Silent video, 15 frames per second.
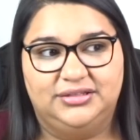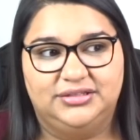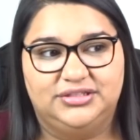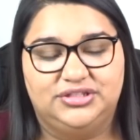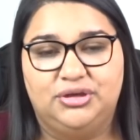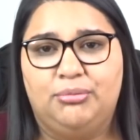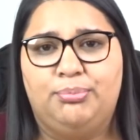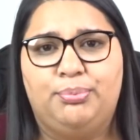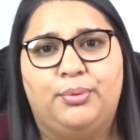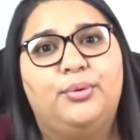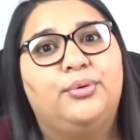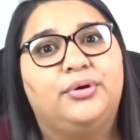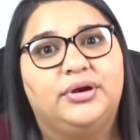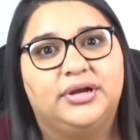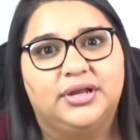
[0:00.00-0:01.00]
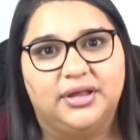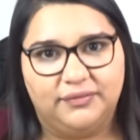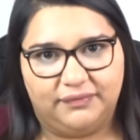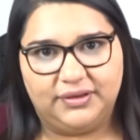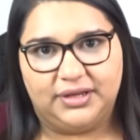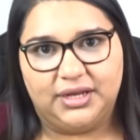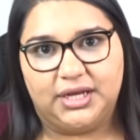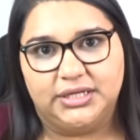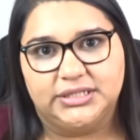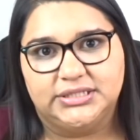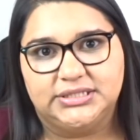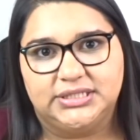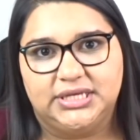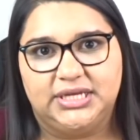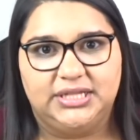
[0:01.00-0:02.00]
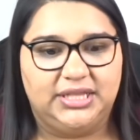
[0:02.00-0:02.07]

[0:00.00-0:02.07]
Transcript: so bored of it, honestly.